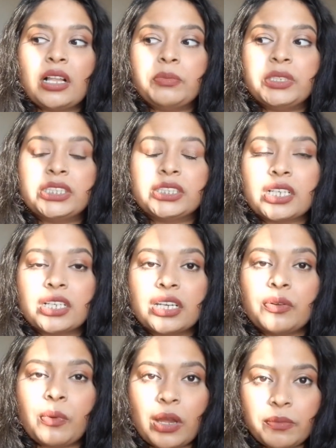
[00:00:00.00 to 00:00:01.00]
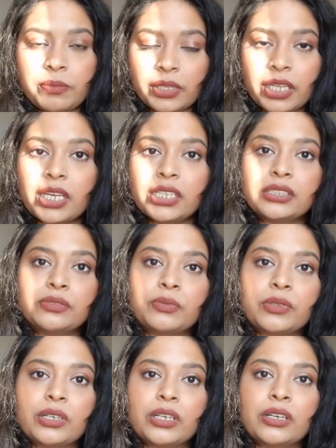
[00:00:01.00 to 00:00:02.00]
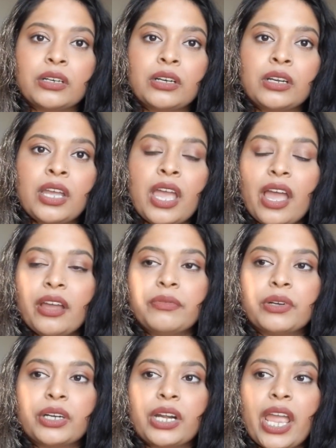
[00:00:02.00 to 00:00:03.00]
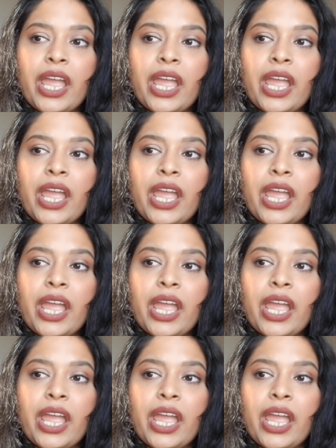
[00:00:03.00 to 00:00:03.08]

I'll be stuck in one place forever.